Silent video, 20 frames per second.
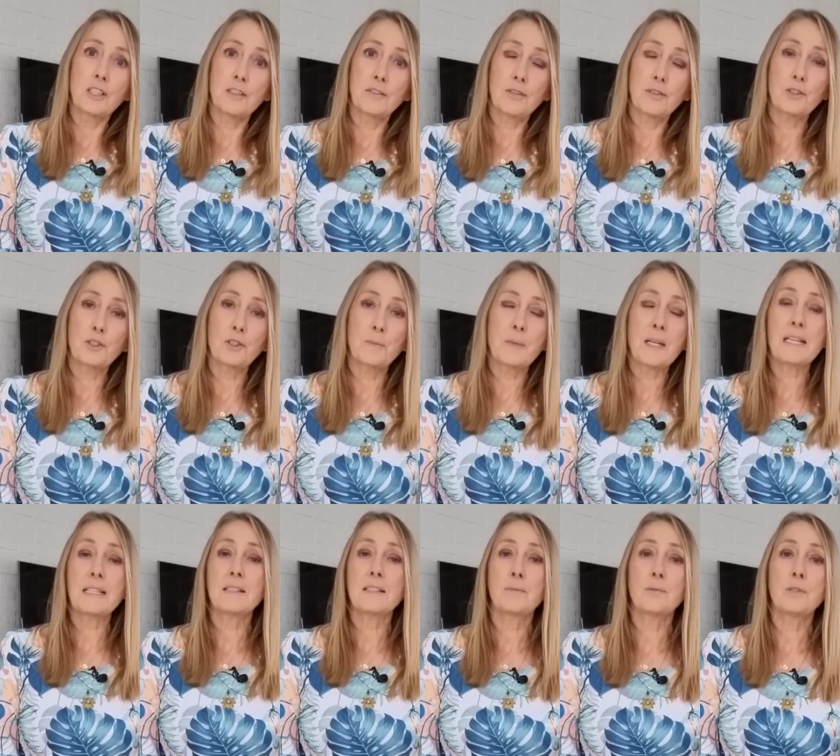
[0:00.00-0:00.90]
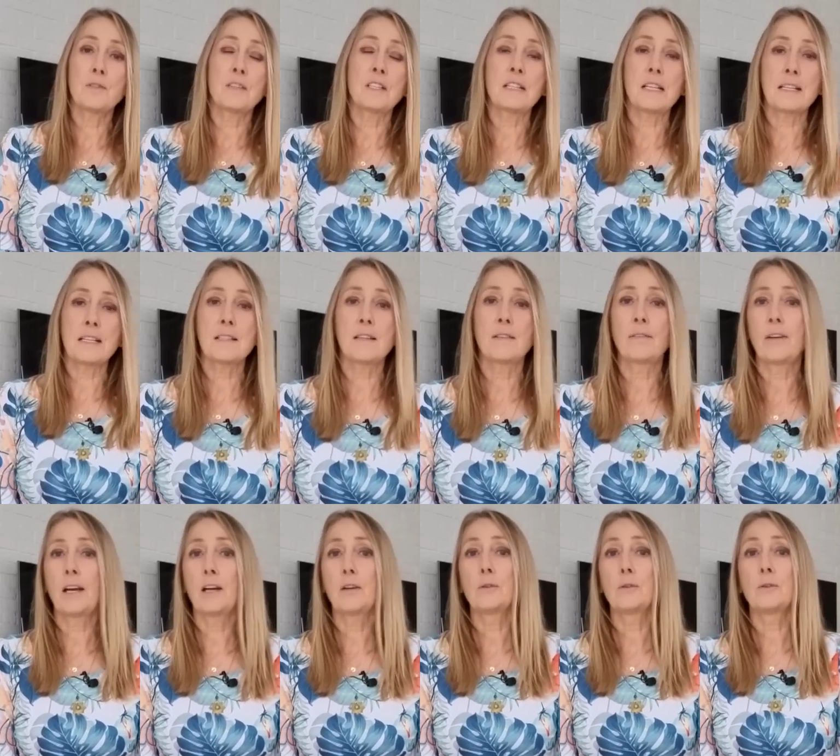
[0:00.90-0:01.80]
in the 18th and
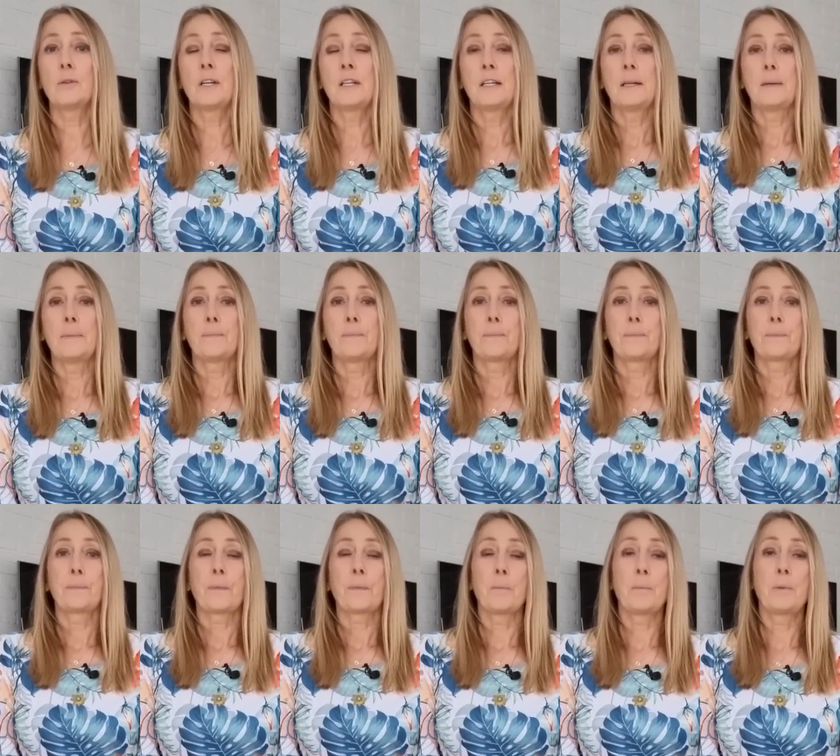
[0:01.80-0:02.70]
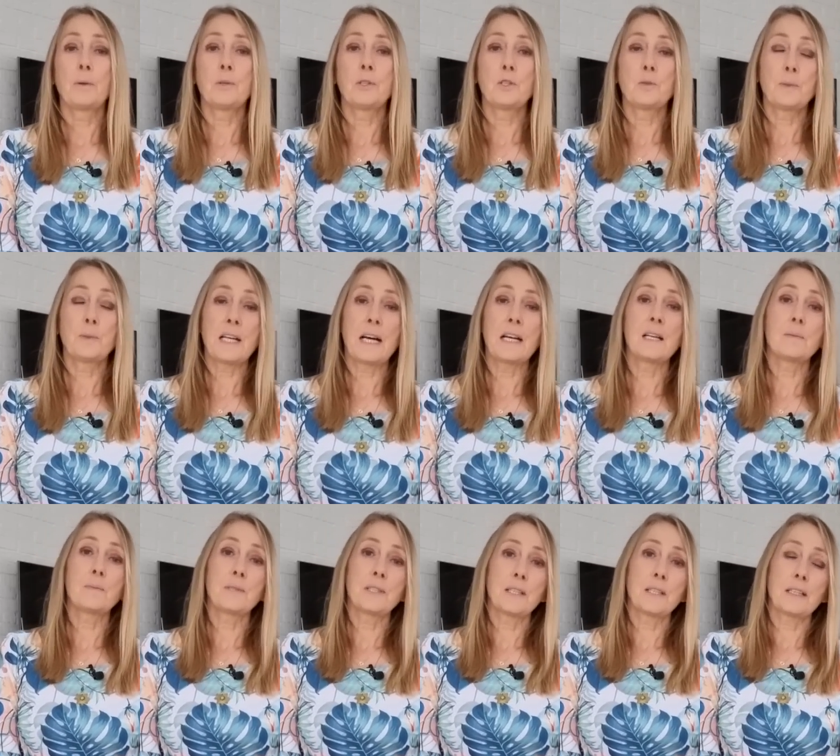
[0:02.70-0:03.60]
19th centuries, psychiatric
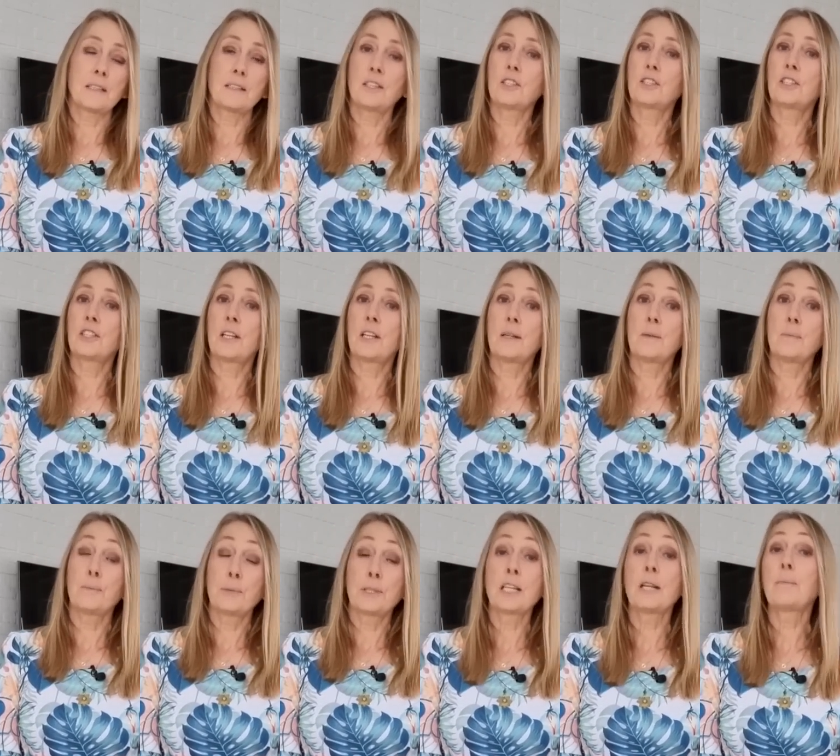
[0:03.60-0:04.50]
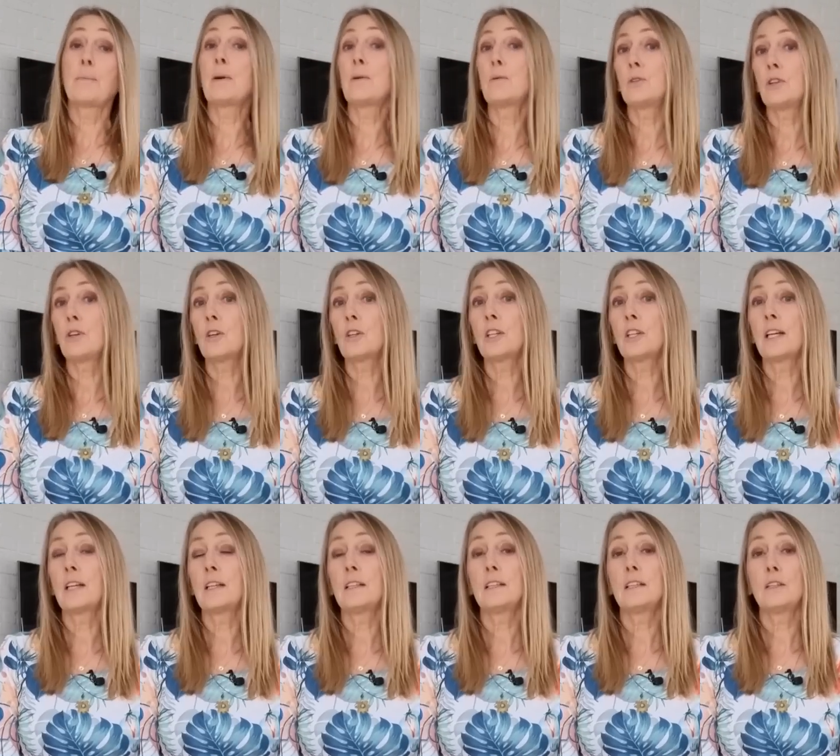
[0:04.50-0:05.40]
hospitals were
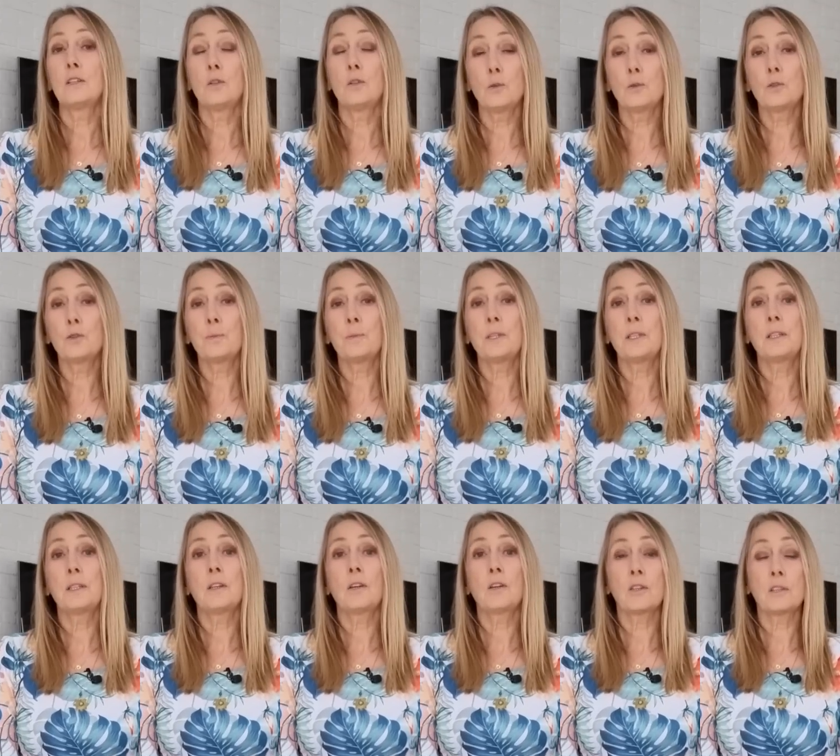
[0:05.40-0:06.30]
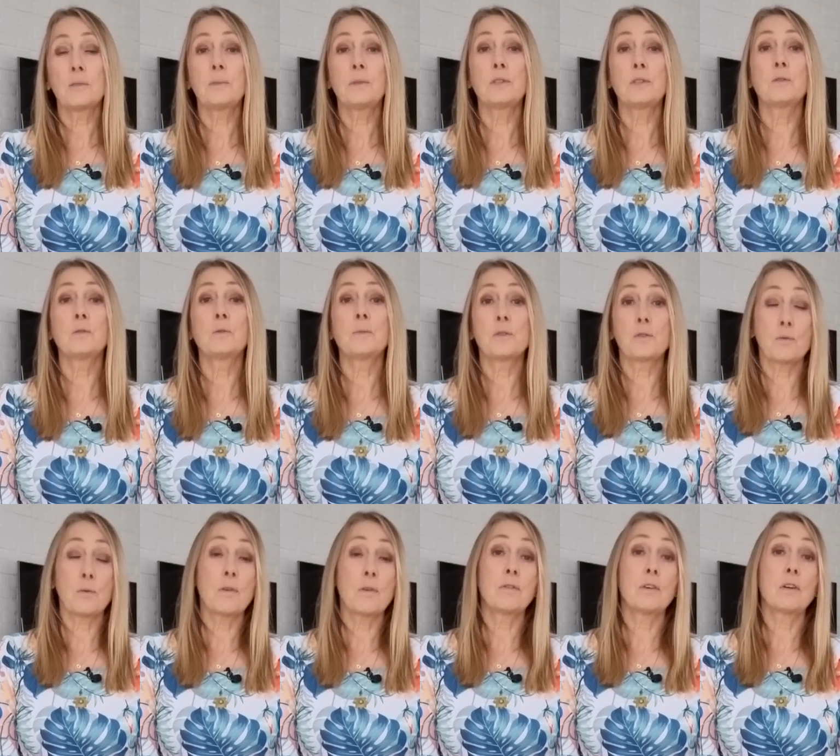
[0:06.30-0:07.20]
overcrowded with mentally ill people
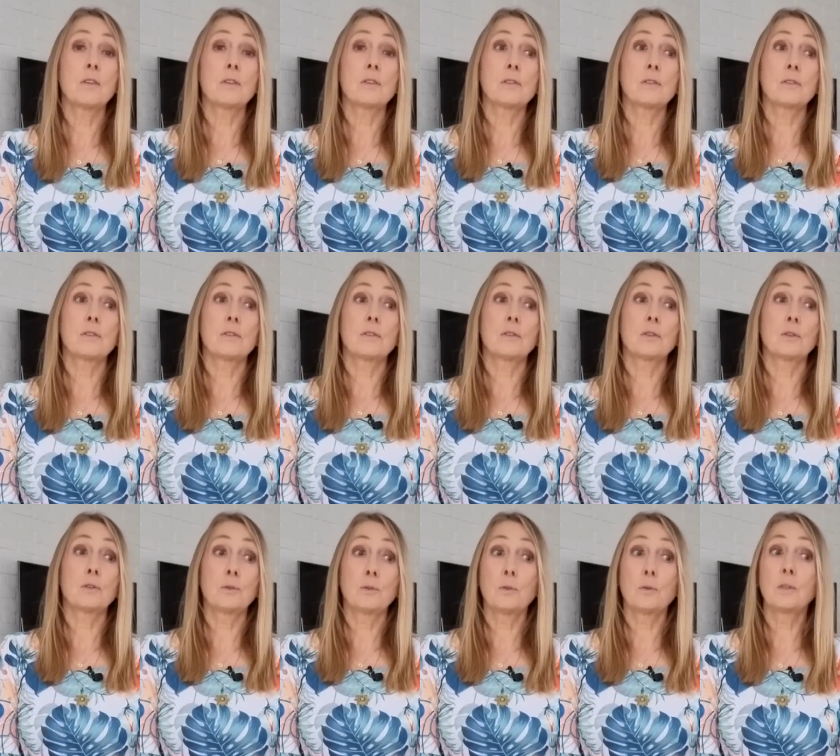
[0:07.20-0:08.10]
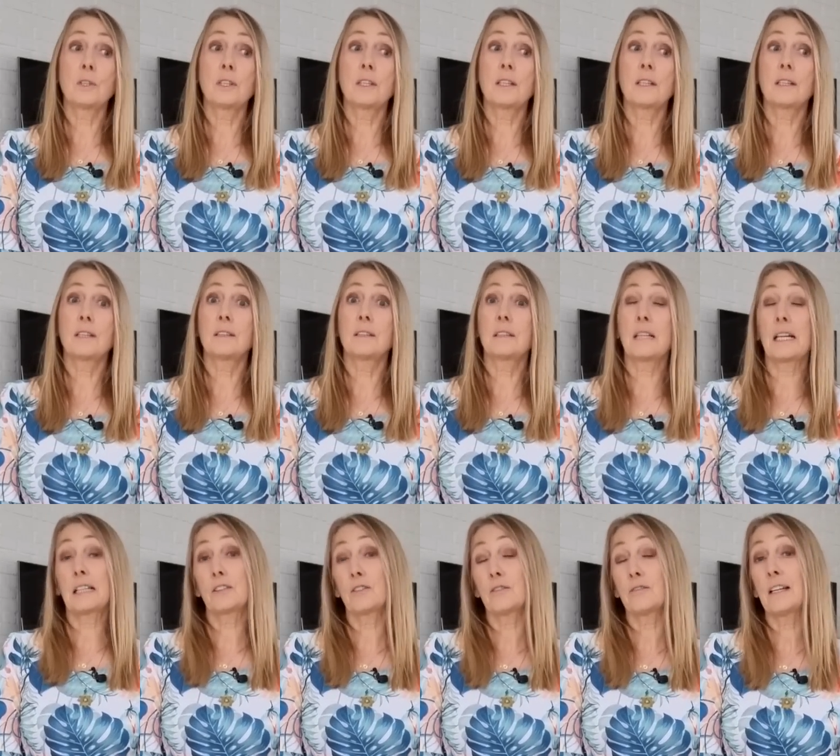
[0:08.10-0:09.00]
who were treated like
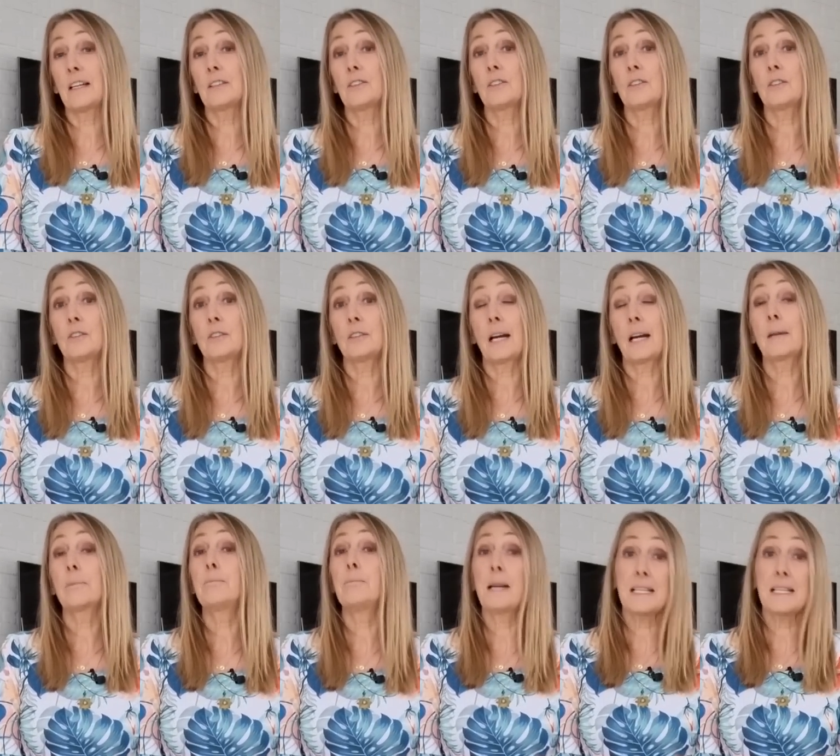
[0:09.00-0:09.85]
beasts, shackled,